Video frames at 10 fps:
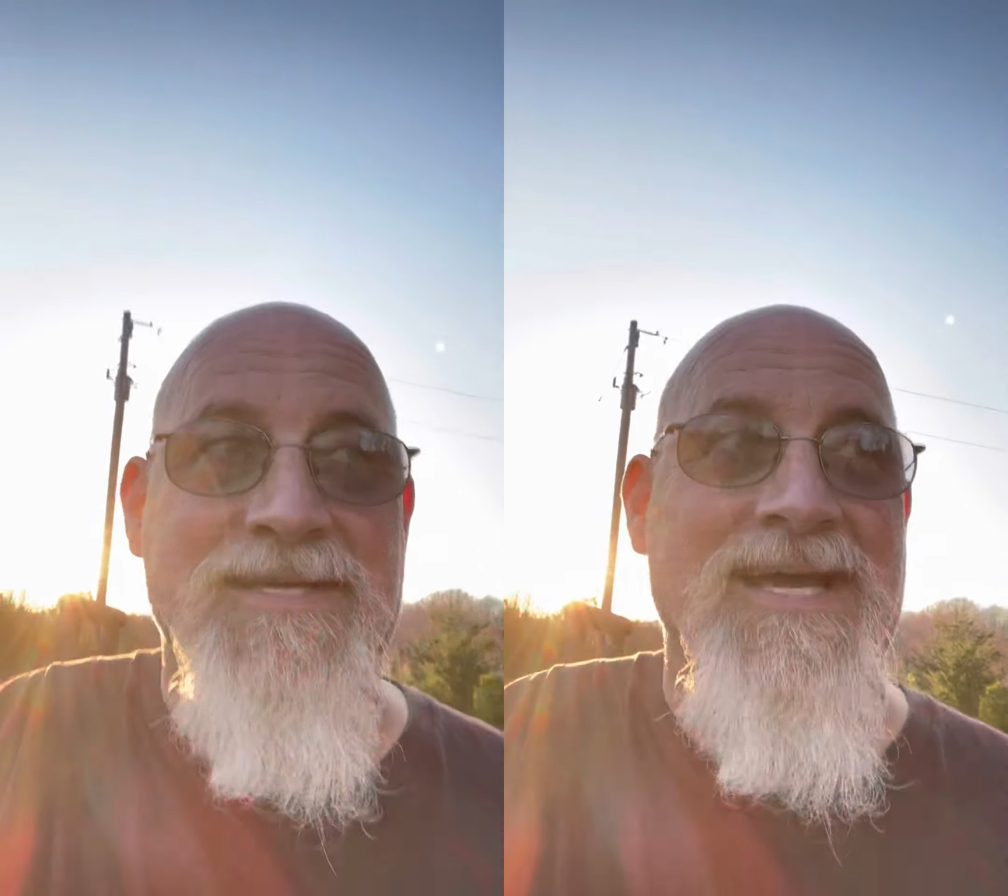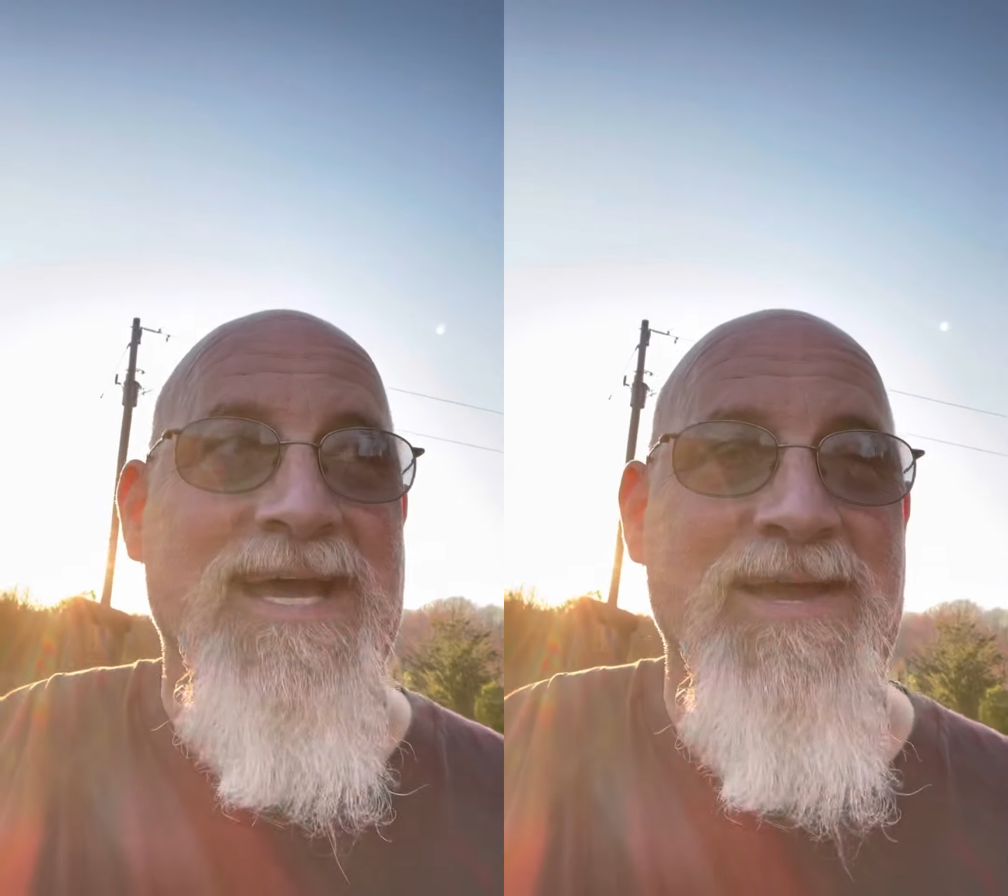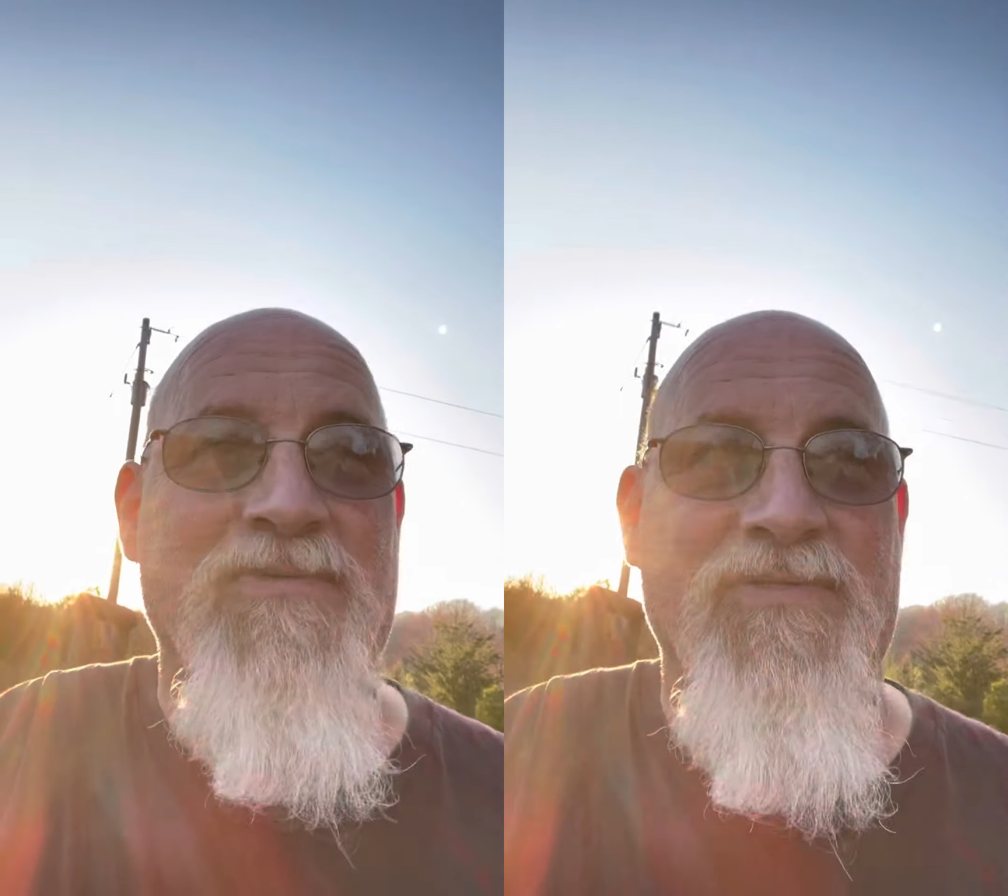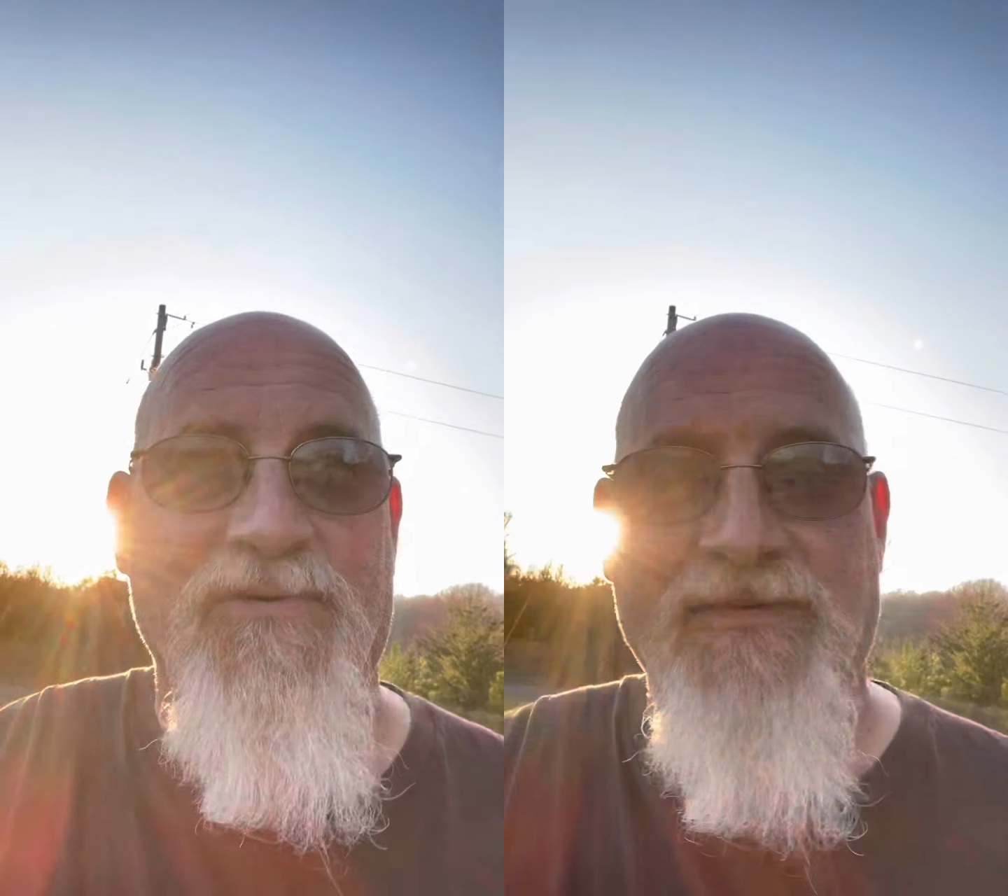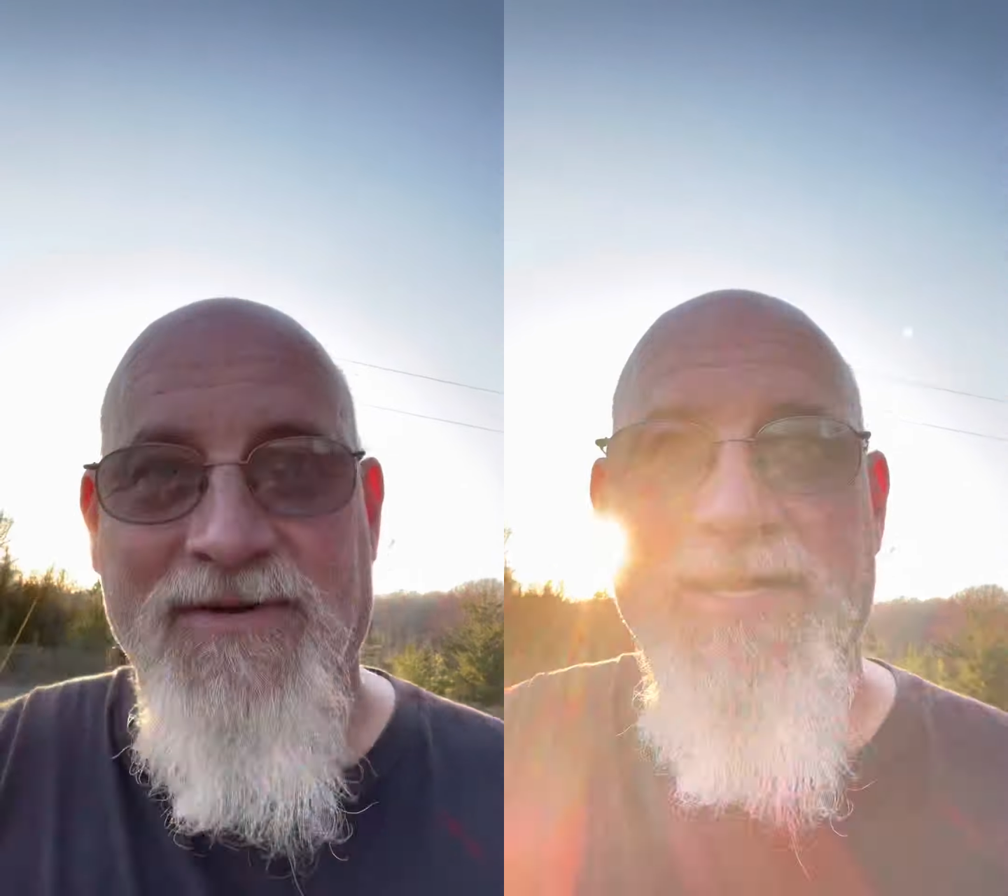I am
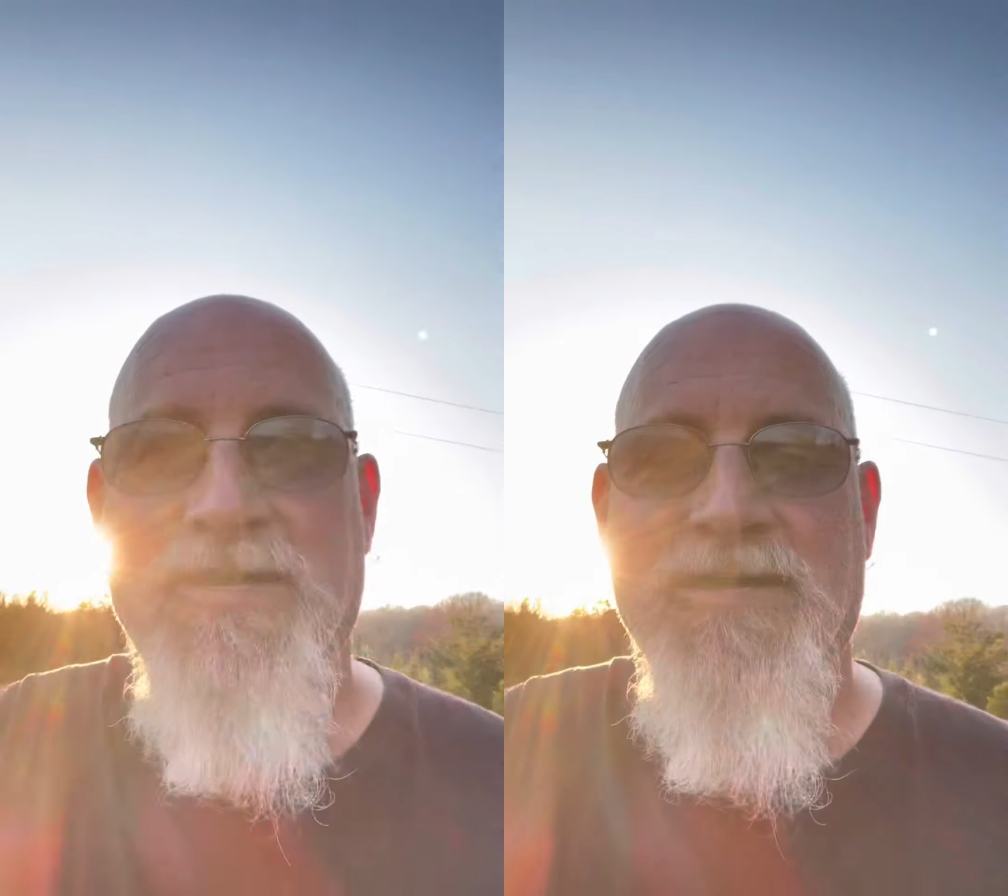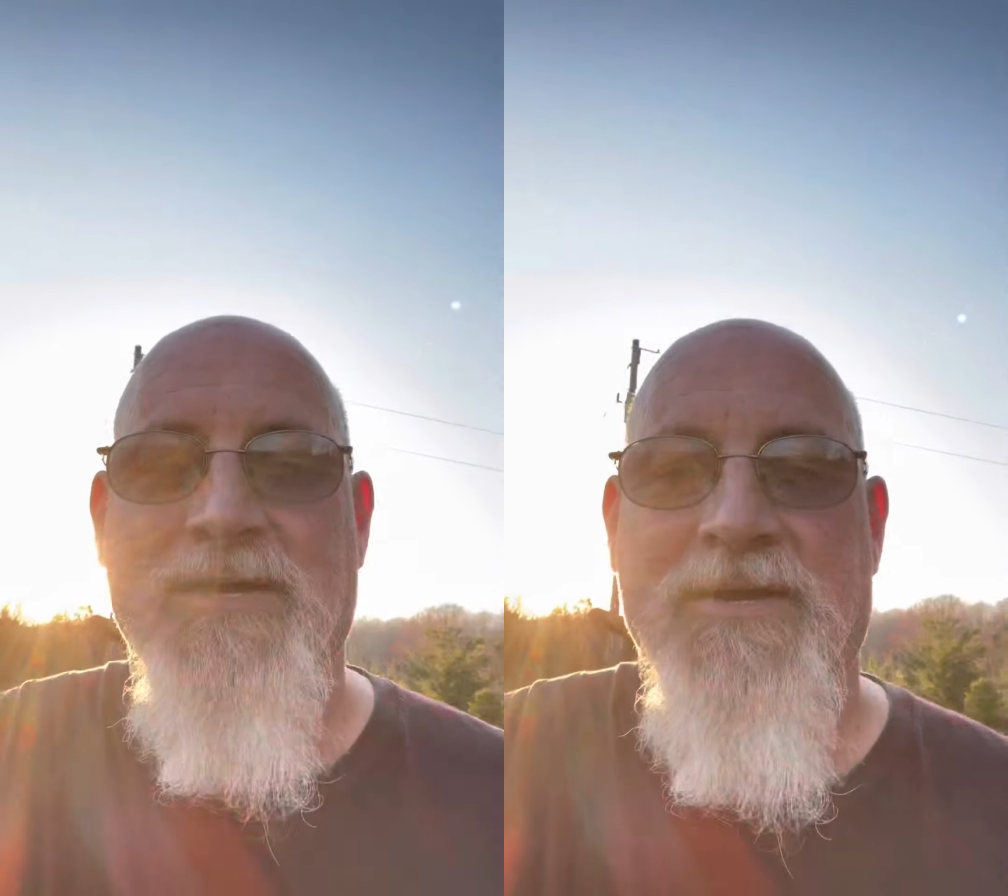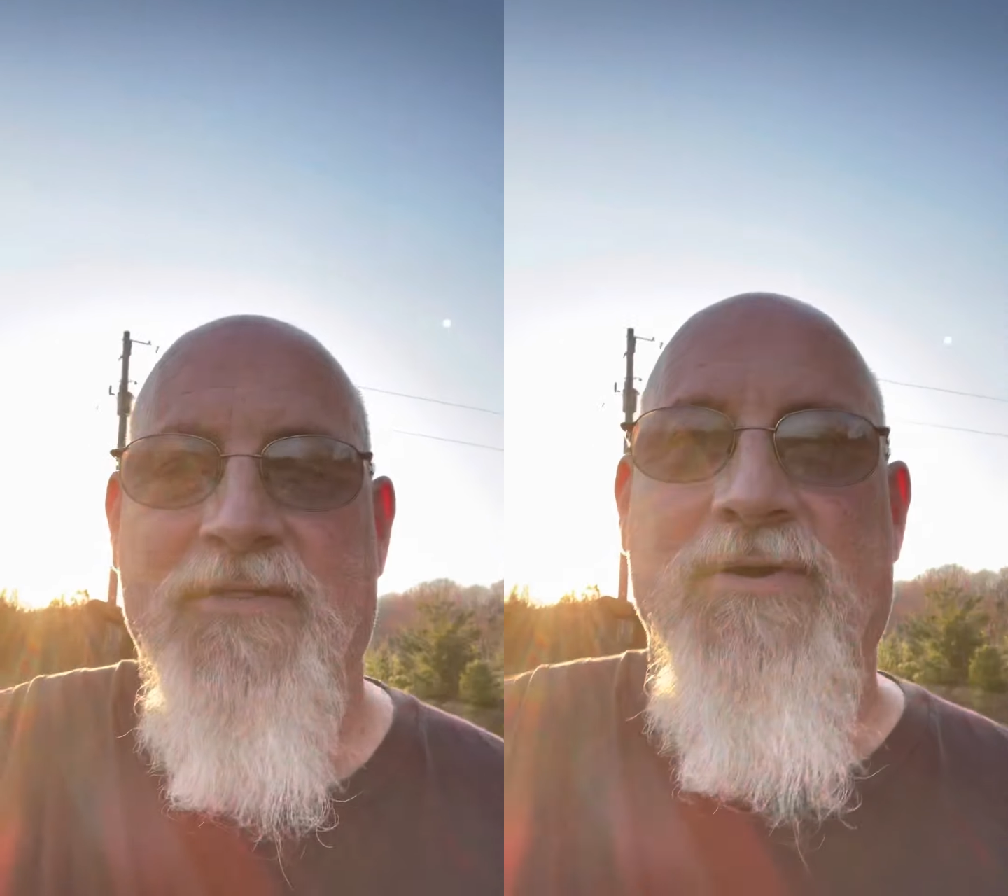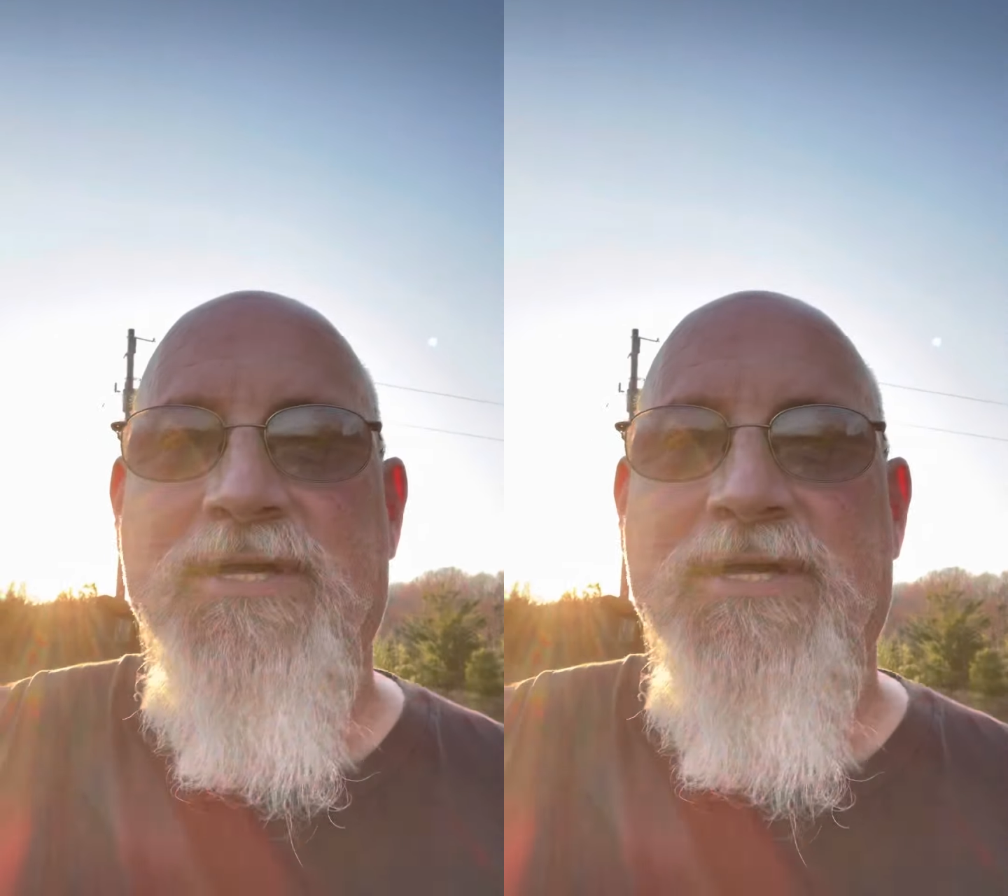thrifty. There